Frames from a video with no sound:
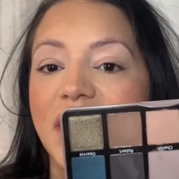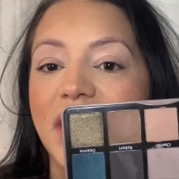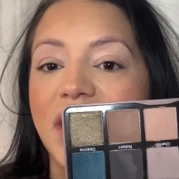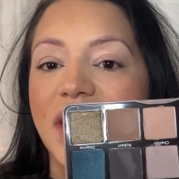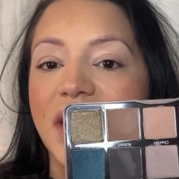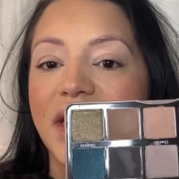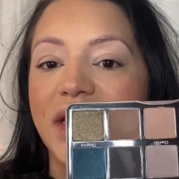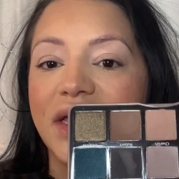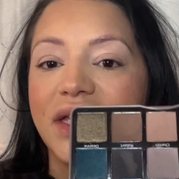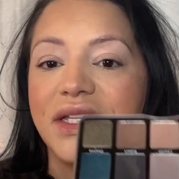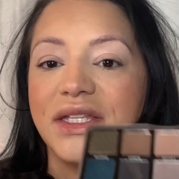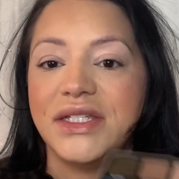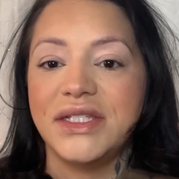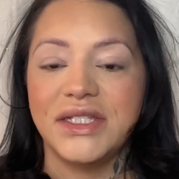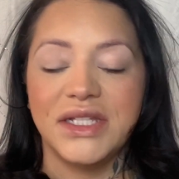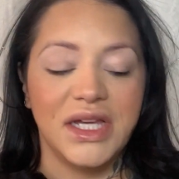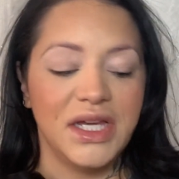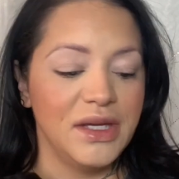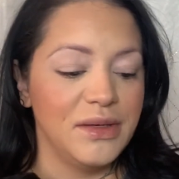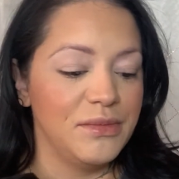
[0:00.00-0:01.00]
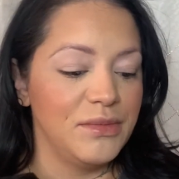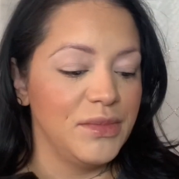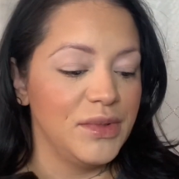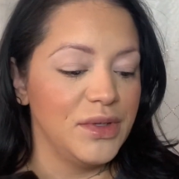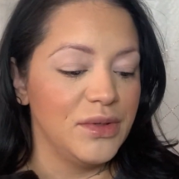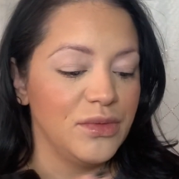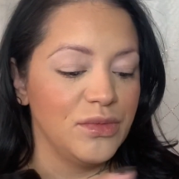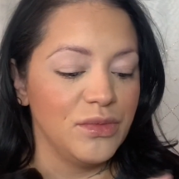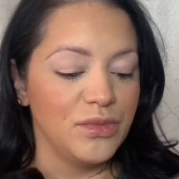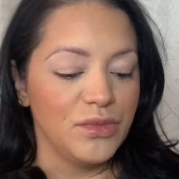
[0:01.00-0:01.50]
And
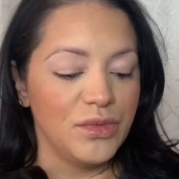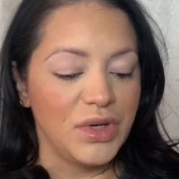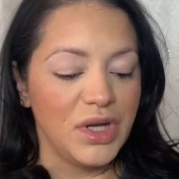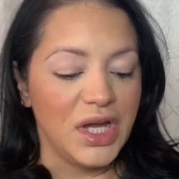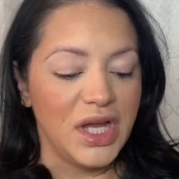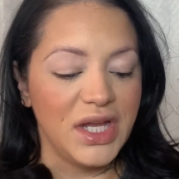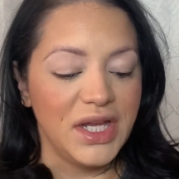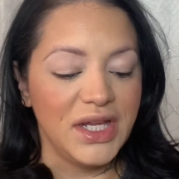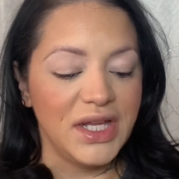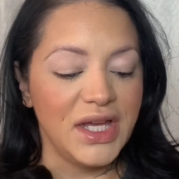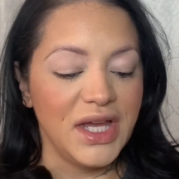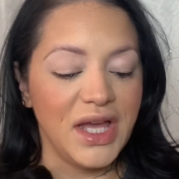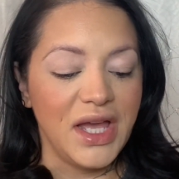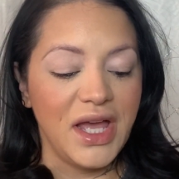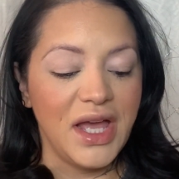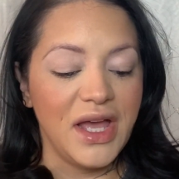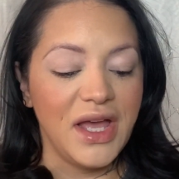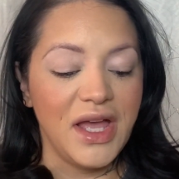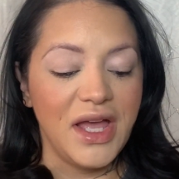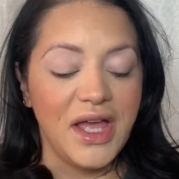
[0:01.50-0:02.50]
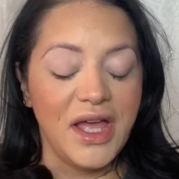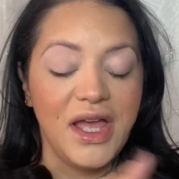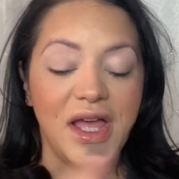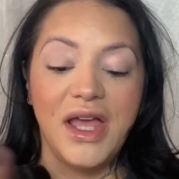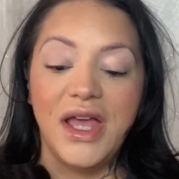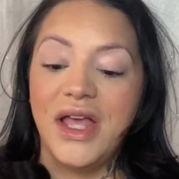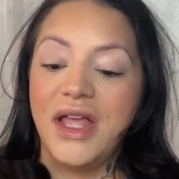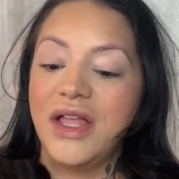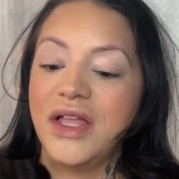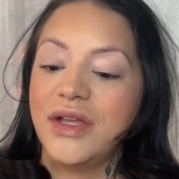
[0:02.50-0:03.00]
I
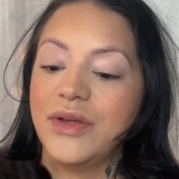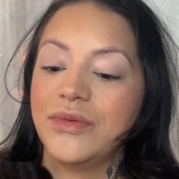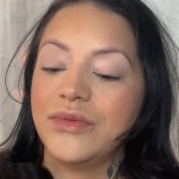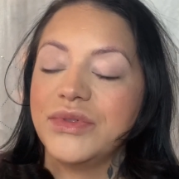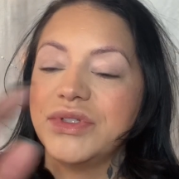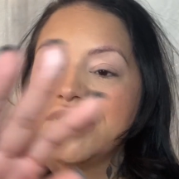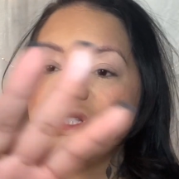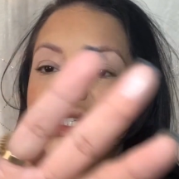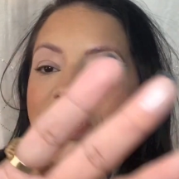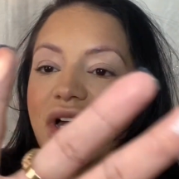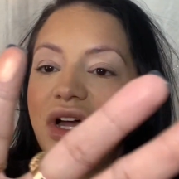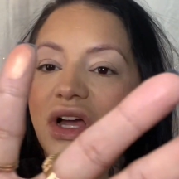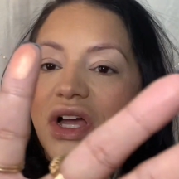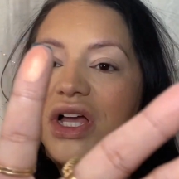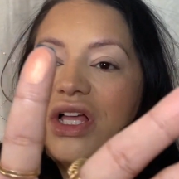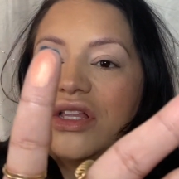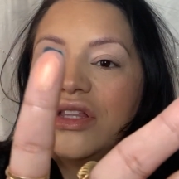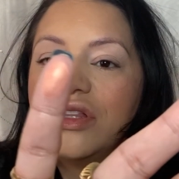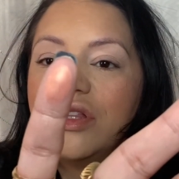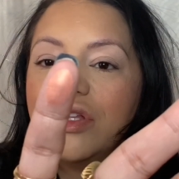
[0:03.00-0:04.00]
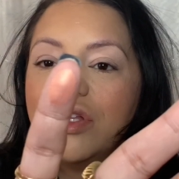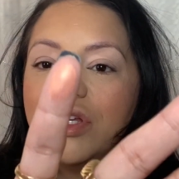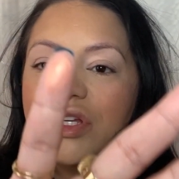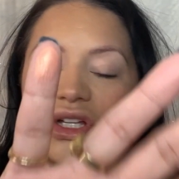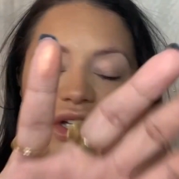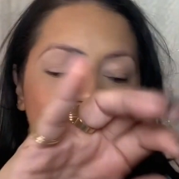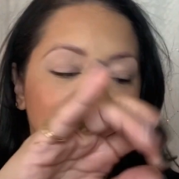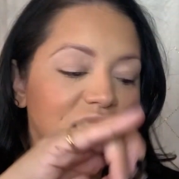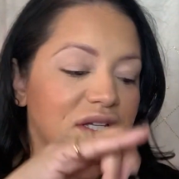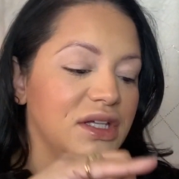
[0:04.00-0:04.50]
saw a
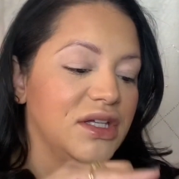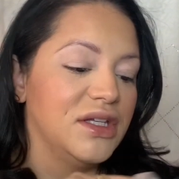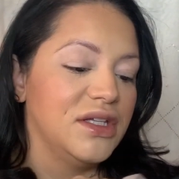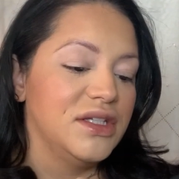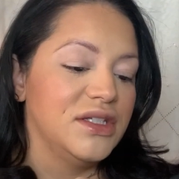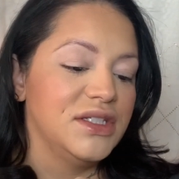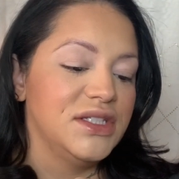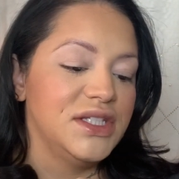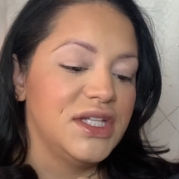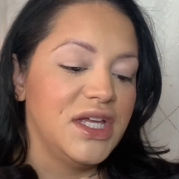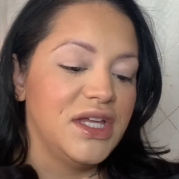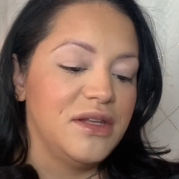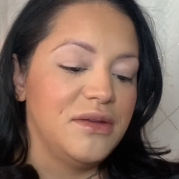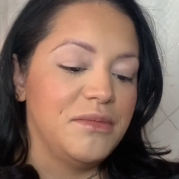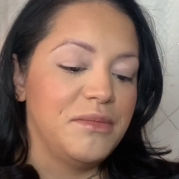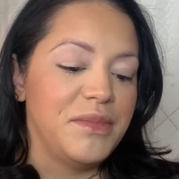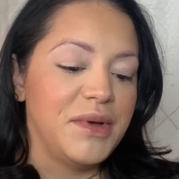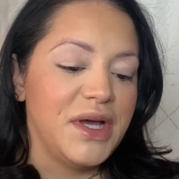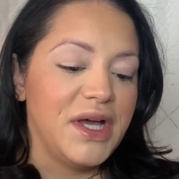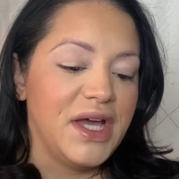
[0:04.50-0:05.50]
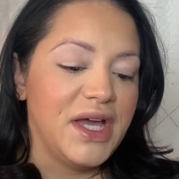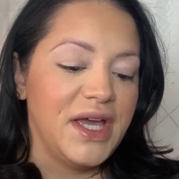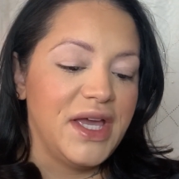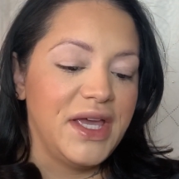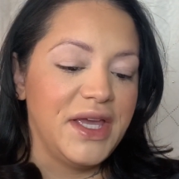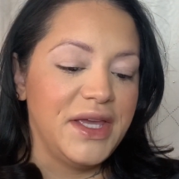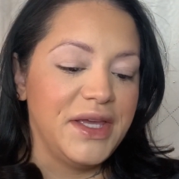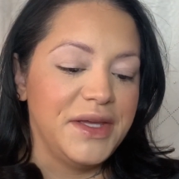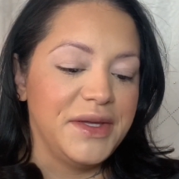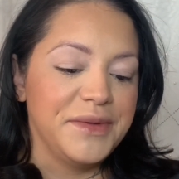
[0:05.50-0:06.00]
look done
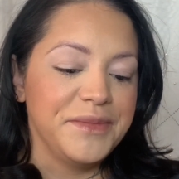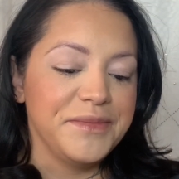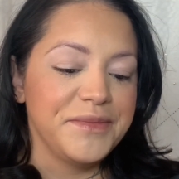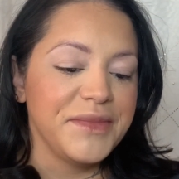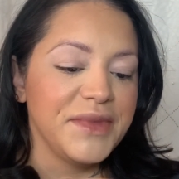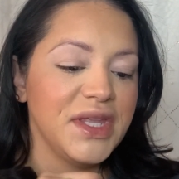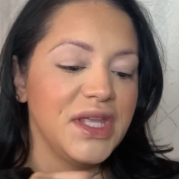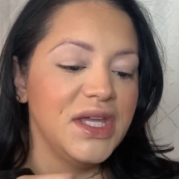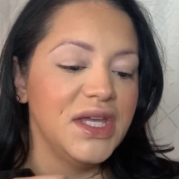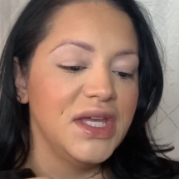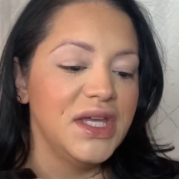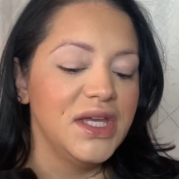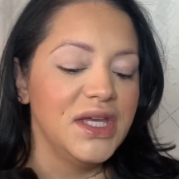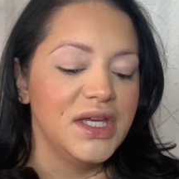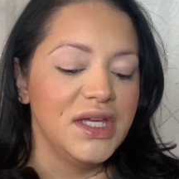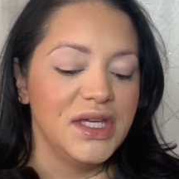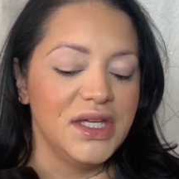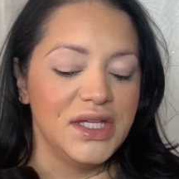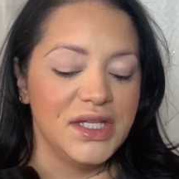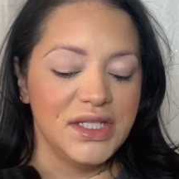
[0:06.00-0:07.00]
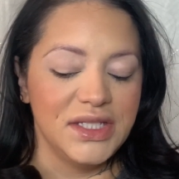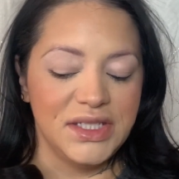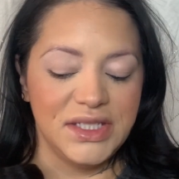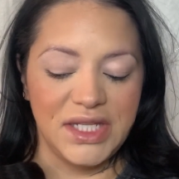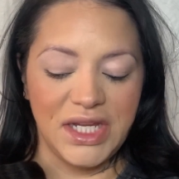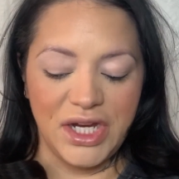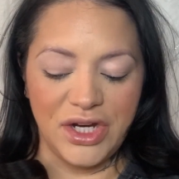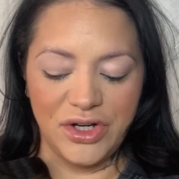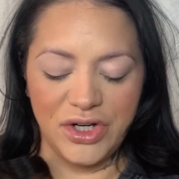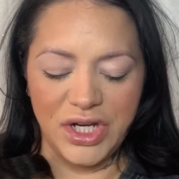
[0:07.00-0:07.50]
by
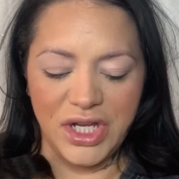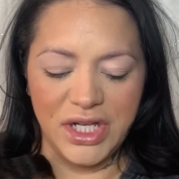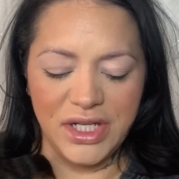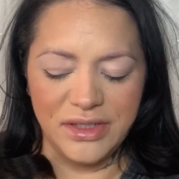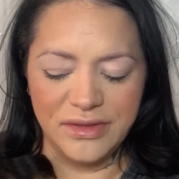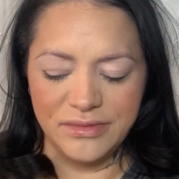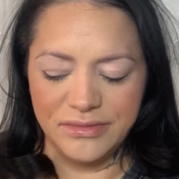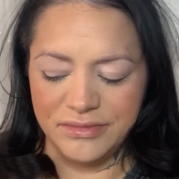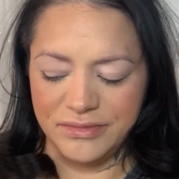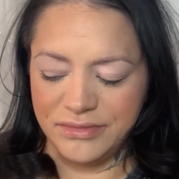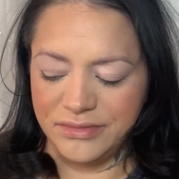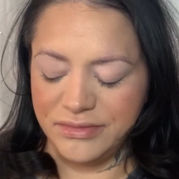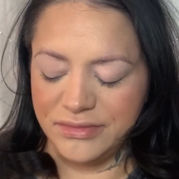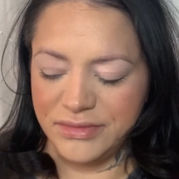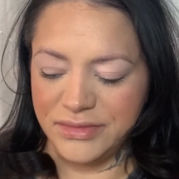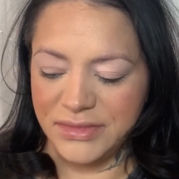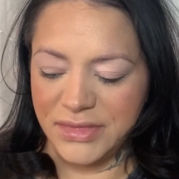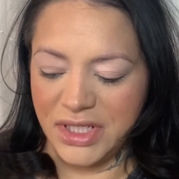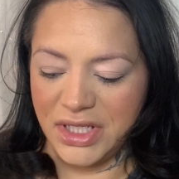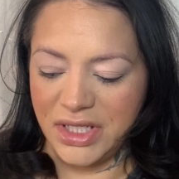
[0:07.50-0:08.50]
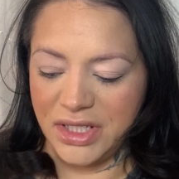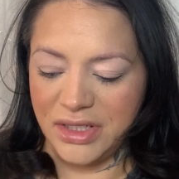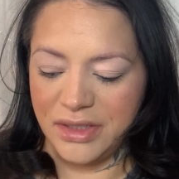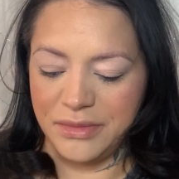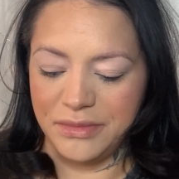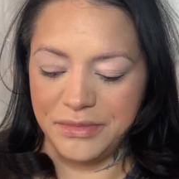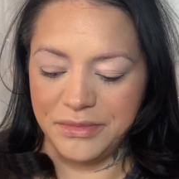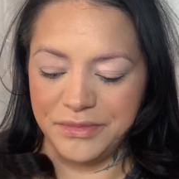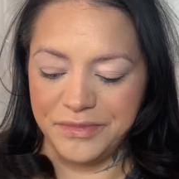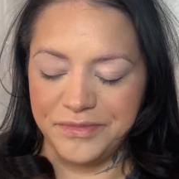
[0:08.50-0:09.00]
Tara.
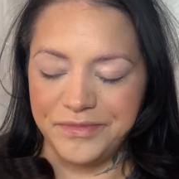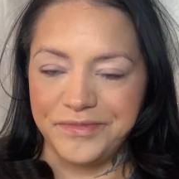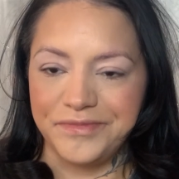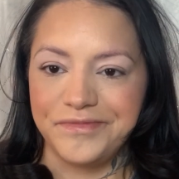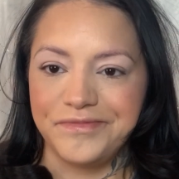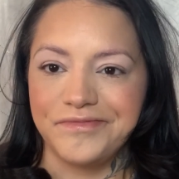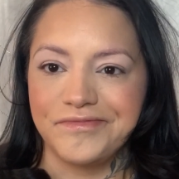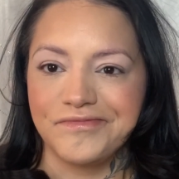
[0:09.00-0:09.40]
I